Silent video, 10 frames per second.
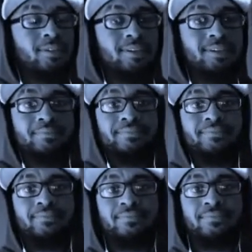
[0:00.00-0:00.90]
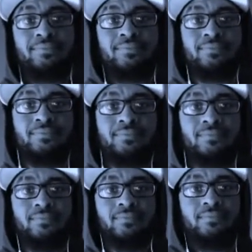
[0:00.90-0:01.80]

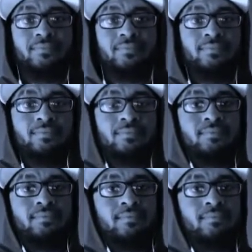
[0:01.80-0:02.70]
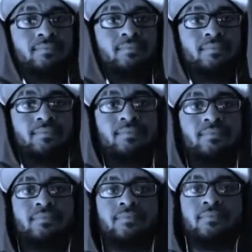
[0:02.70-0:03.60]

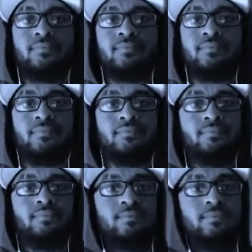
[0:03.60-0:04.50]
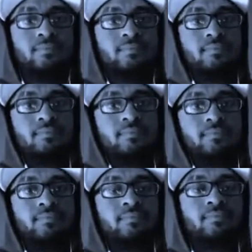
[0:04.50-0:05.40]

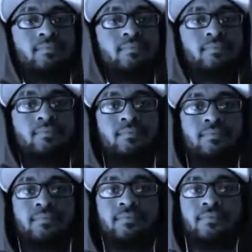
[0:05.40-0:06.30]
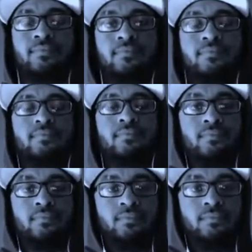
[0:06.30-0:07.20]

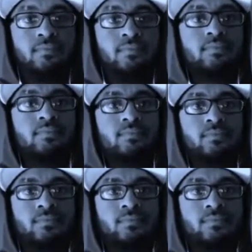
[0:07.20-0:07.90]
No words are spoken by the person on screen.